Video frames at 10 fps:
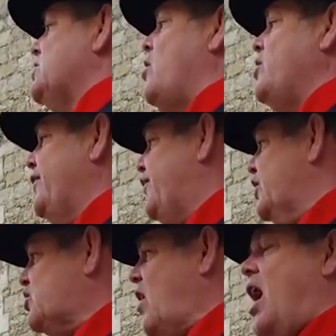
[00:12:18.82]
no need for
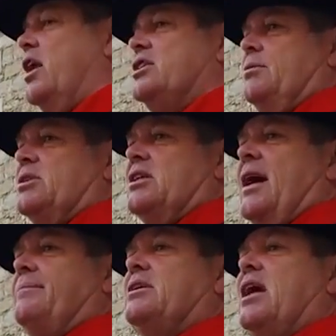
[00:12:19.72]
a trial as he was
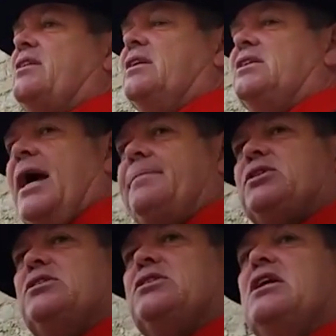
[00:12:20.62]
condemned to death in his
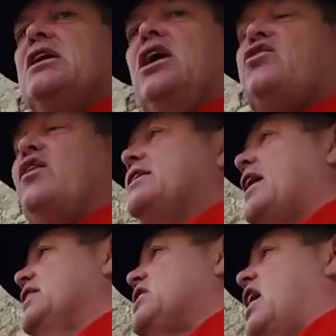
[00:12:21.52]
absence, and three
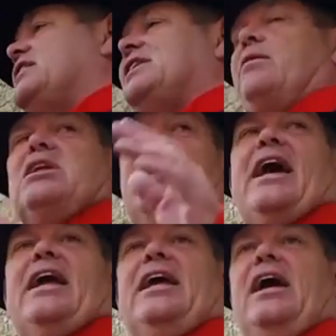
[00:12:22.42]
days later he was led
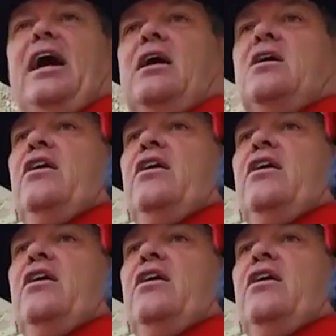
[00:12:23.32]
out of here,